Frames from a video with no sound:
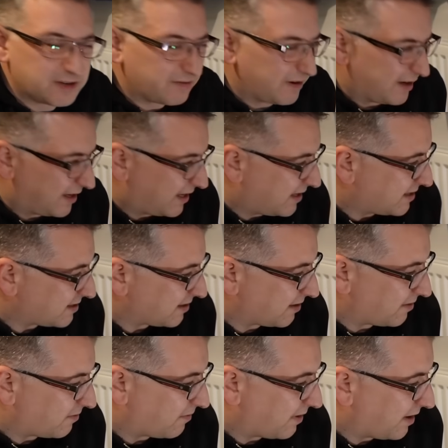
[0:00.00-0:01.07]
really,
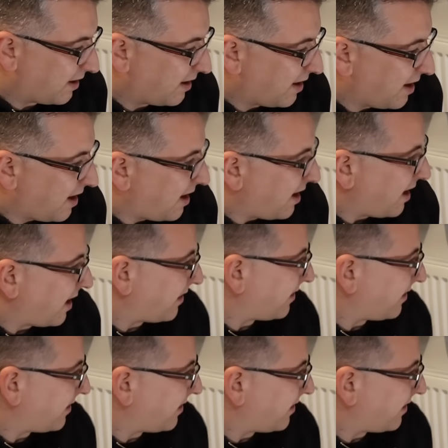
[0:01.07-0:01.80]
so I